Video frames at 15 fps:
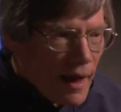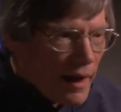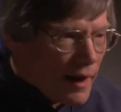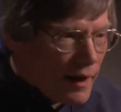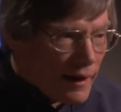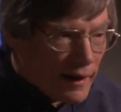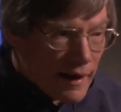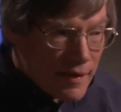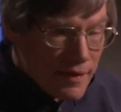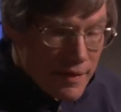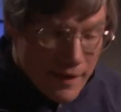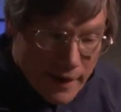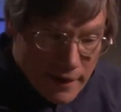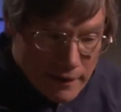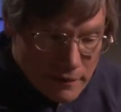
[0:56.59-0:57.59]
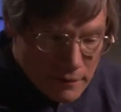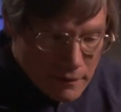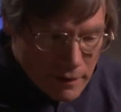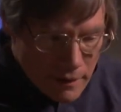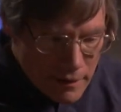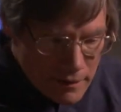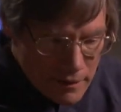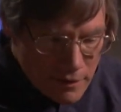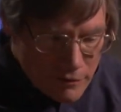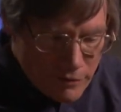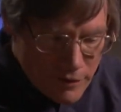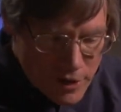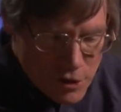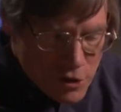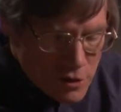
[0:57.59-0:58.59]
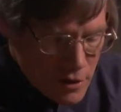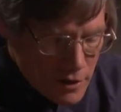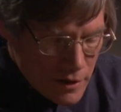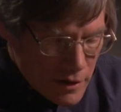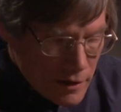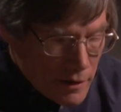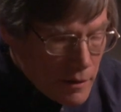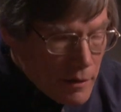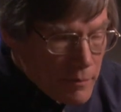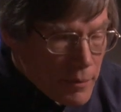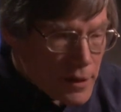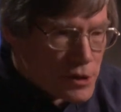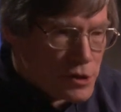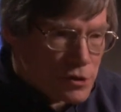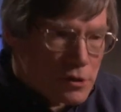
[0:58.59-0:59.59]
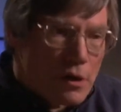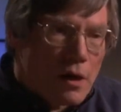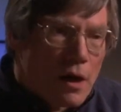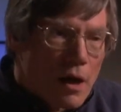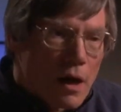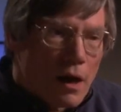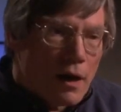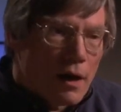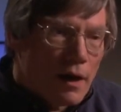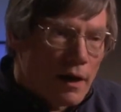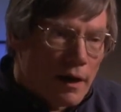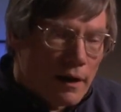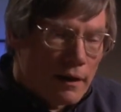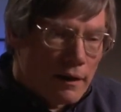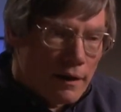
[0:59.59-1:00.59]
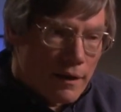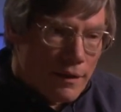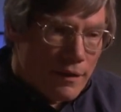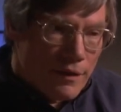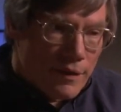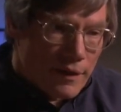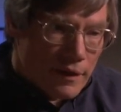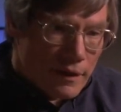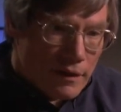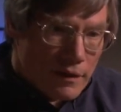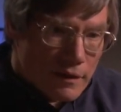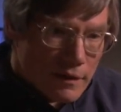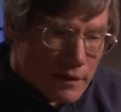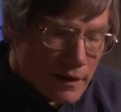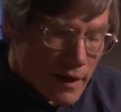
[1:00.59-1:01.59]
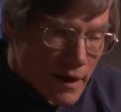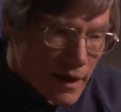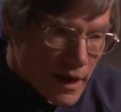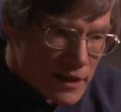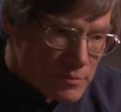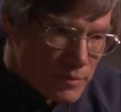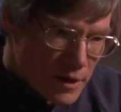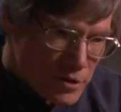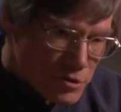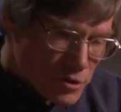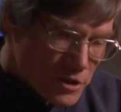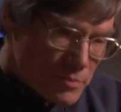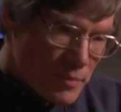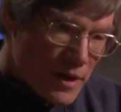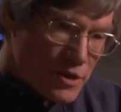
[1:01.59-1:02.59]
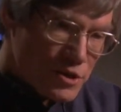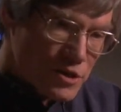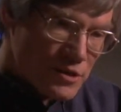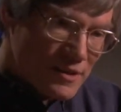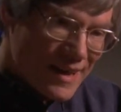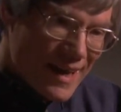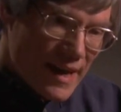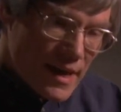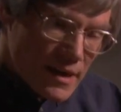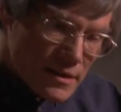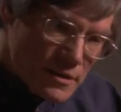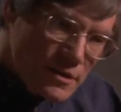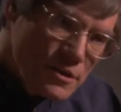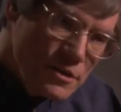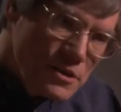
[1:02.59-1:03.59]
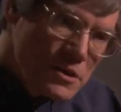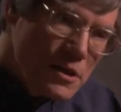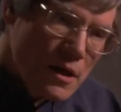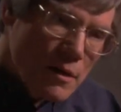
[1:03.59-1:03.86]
Uh, then in the inflationary picture, uh, the exponential expansion ends